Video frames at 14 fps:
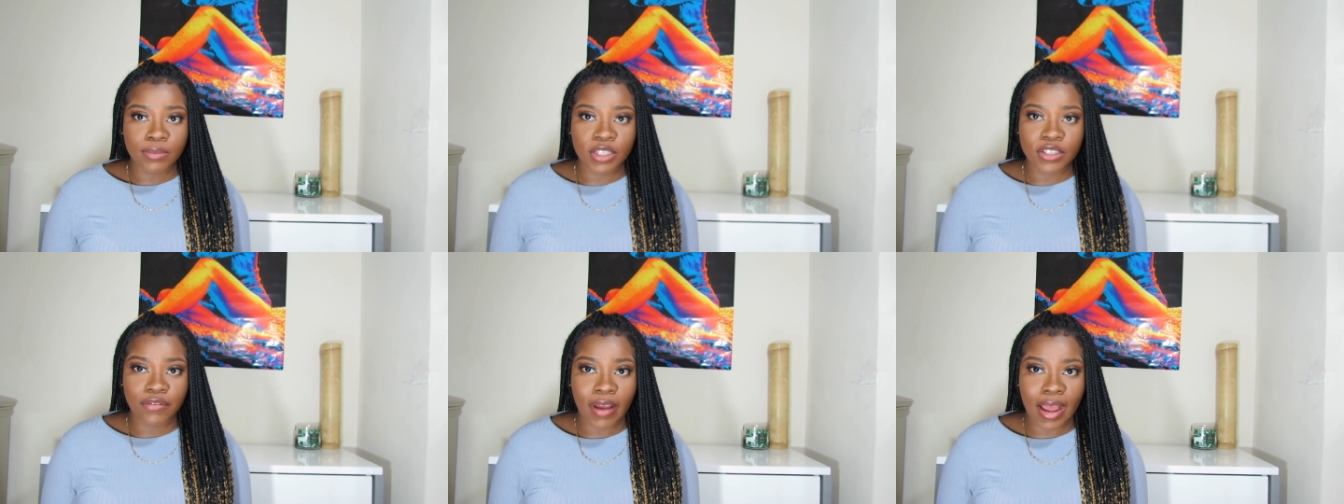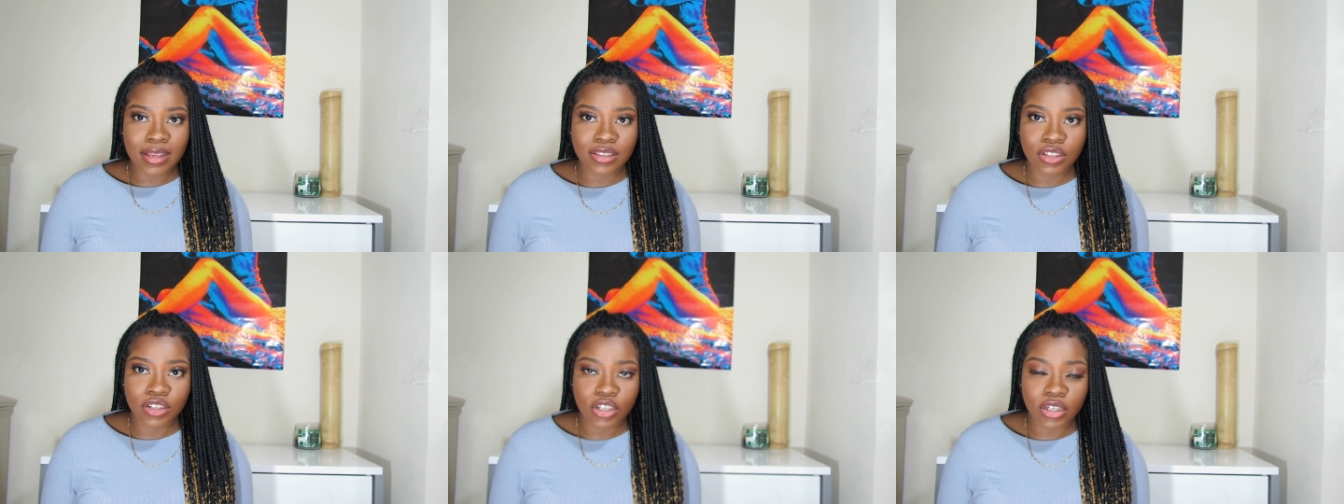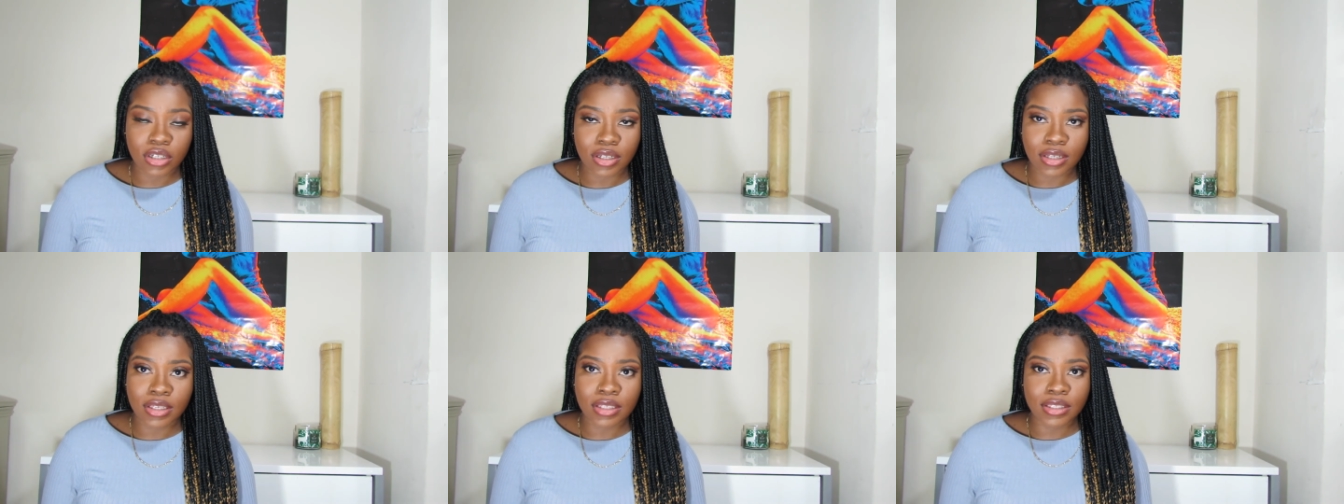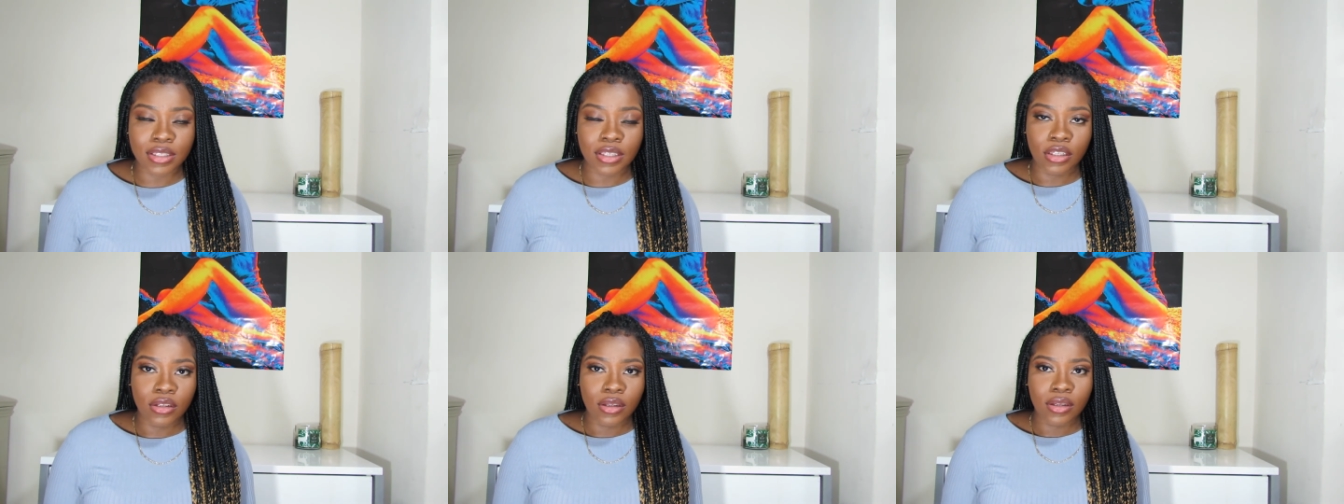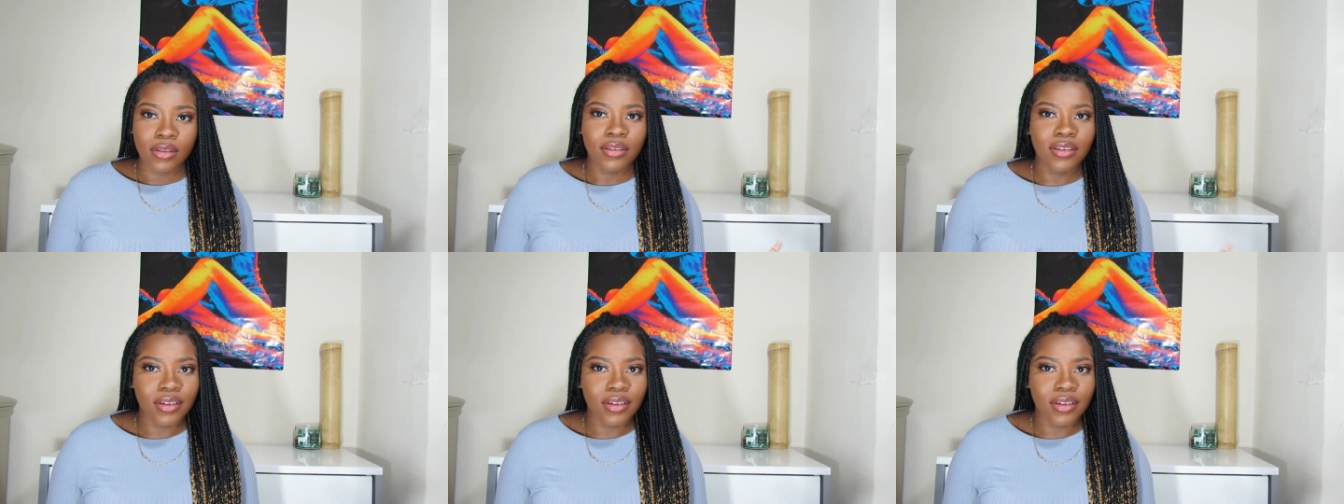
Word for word: much faster, because you